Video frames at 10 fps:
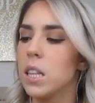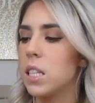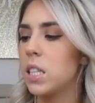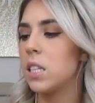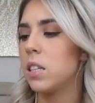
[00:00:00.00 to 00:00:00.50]

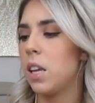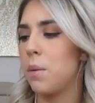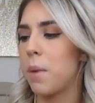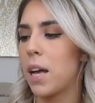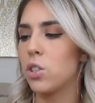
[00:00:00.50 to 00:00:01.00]
This is
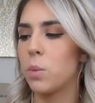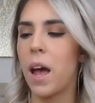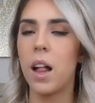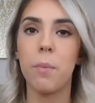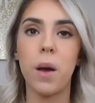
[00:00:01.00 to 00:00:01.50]
the Master
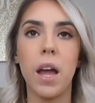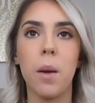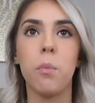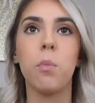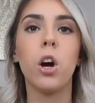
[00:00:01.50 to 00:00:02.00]
Palette
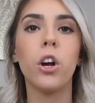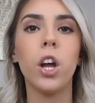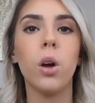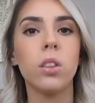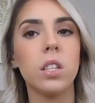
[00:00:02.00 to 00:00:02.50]
by
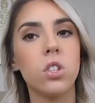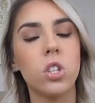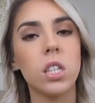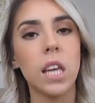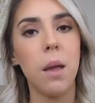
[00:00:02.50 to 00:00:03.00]
Mario. This
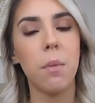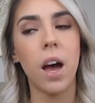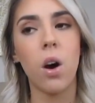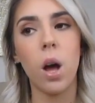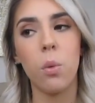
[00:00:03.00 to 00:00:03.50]
just came
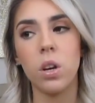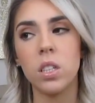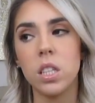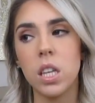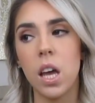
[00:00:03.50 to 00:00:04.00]
out, I want
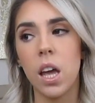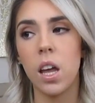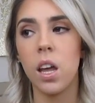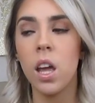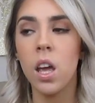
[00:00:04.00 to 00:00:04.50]
to
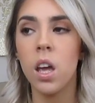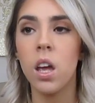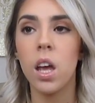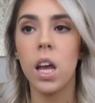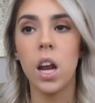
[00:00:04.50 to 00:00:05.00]
say
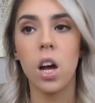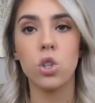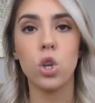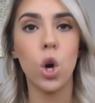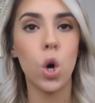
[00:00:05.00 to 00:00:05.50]
in
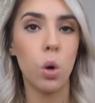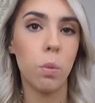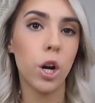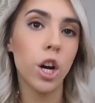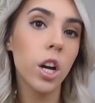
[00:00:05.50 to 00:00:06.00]

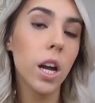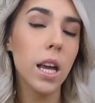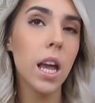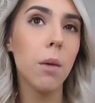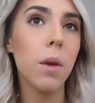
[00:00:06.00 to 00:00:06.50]
October
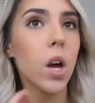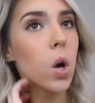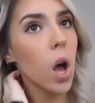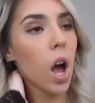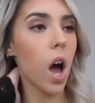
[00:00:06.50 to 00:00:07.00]
it came
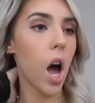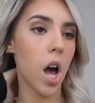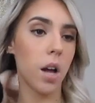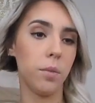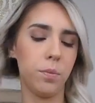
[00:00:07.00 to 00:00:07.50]
out.
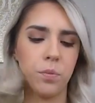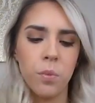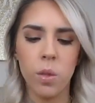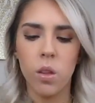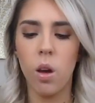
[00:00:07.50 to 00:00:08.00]

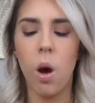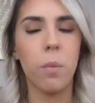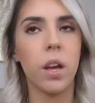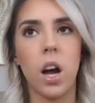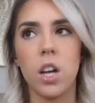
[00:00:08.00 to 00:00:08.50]
Oh
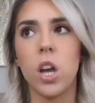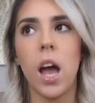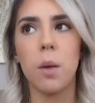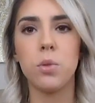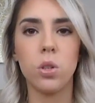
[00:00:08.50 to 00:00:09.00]
my gosh,
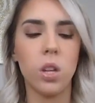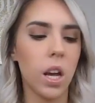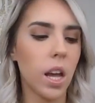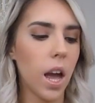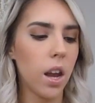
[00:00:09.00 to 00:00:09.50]
absolutely,
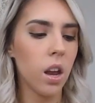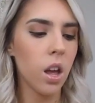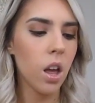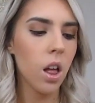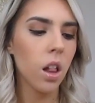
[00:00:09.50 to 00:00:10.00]
again,
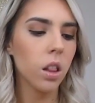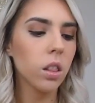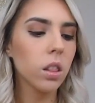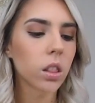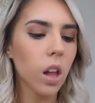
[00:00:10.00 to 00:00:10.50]

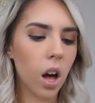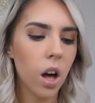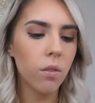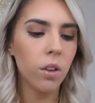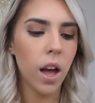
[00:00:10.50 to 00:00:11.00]

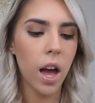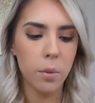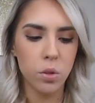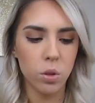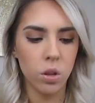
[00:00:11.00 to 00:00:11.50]

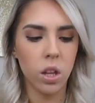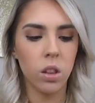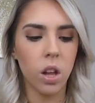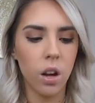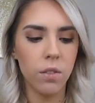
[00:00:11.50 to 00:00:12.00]
absolutely
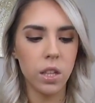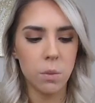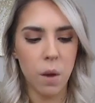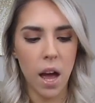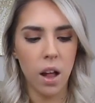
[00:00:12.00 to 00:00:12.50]
love
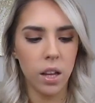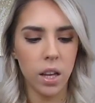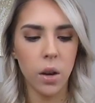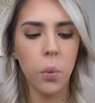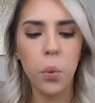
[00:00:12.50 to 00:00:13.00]
this palette.